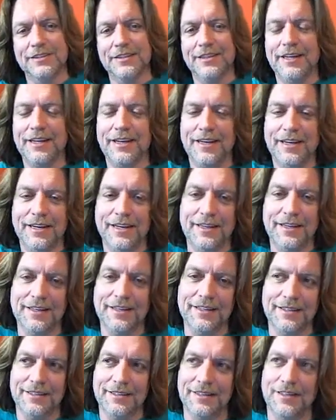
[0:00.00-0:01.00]

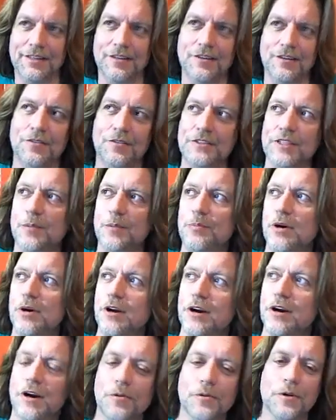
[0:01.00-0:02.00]
and uh, once I put
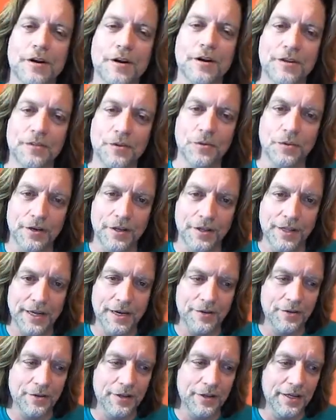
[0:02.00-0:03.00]
artwork on the wall,
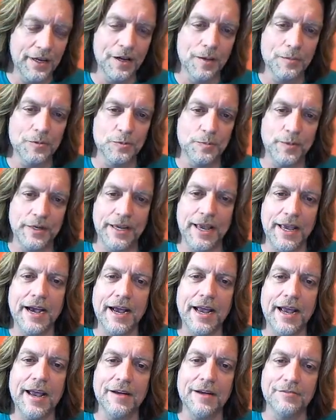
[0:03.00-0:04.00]
that really helps. But yeah,
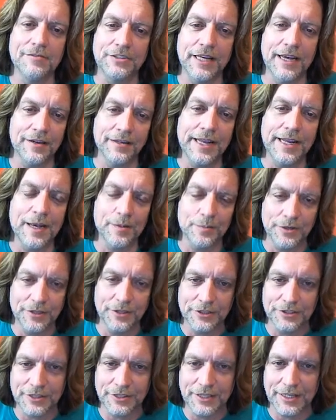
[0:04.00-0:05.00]
I have sound
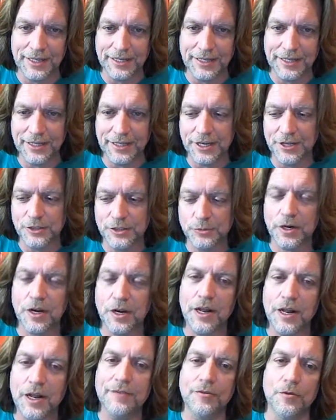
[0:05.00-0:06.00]
dampeners that I need to use, but
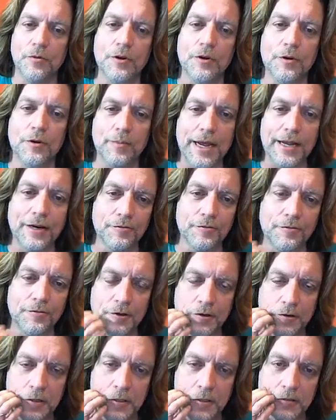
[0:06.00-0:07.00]
I'll have a real
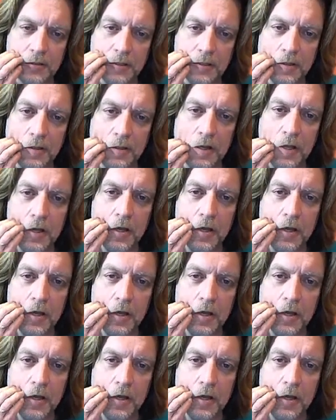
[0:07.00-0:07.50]
microphone also,